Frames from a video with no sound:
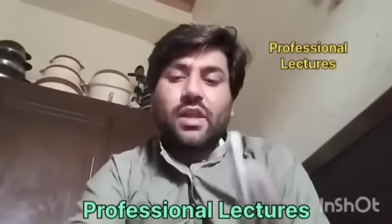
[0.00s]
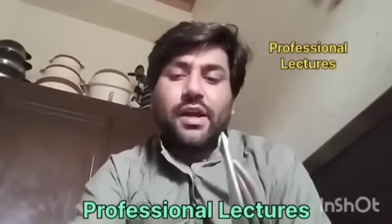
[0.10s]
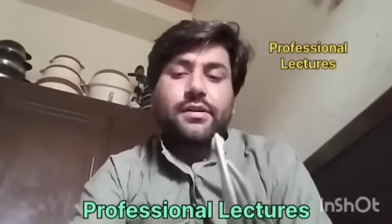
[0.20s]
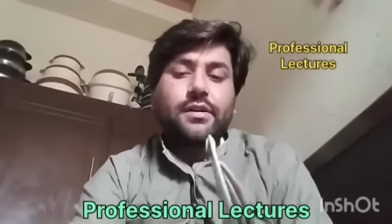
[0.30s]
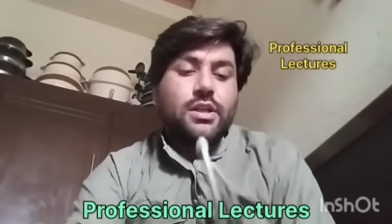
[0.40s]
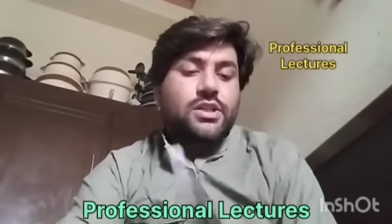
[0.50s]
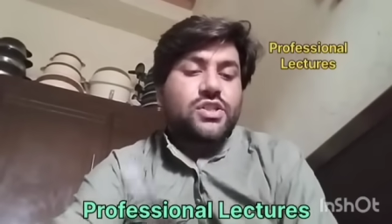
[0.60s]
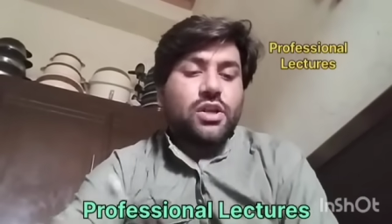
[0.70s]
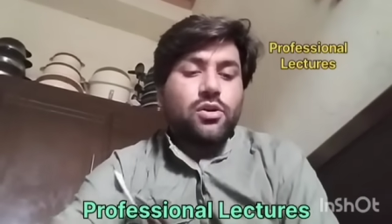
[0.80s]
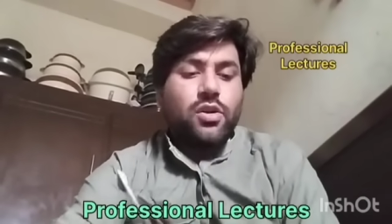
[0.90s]
and
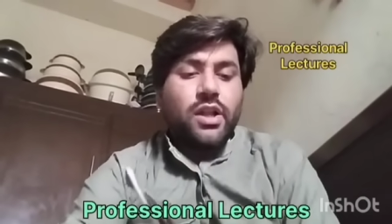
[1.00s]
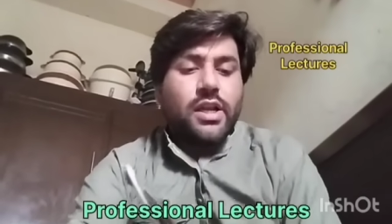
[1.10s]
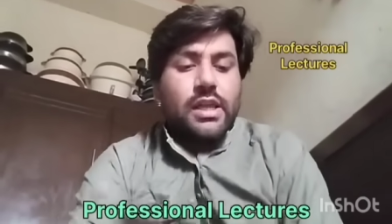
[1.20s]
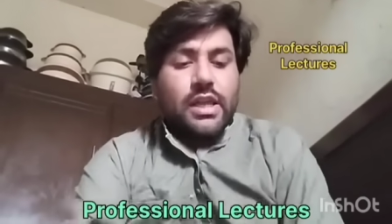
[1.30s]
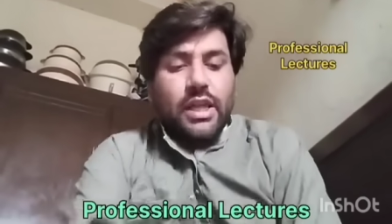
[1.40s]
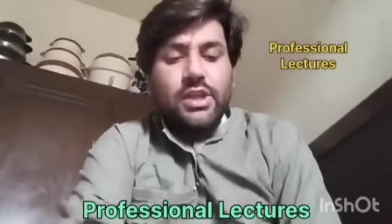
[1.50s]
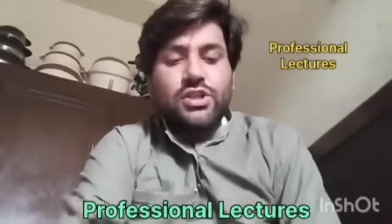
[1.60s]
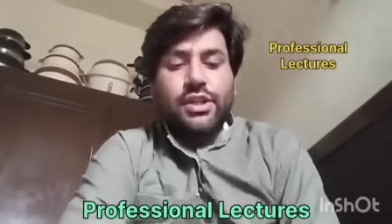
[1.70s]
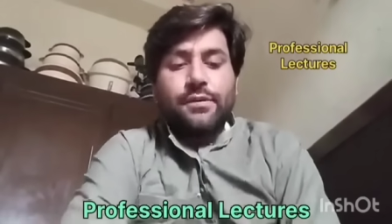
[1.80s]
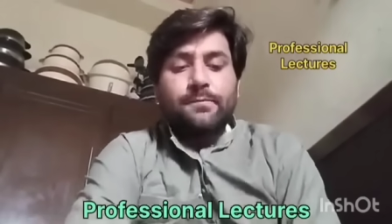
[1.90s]
cellular
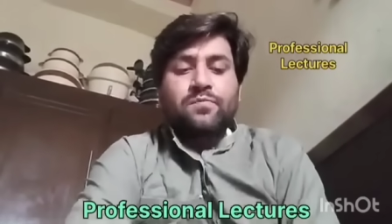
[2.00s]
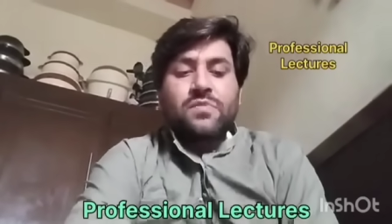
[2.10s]
injury.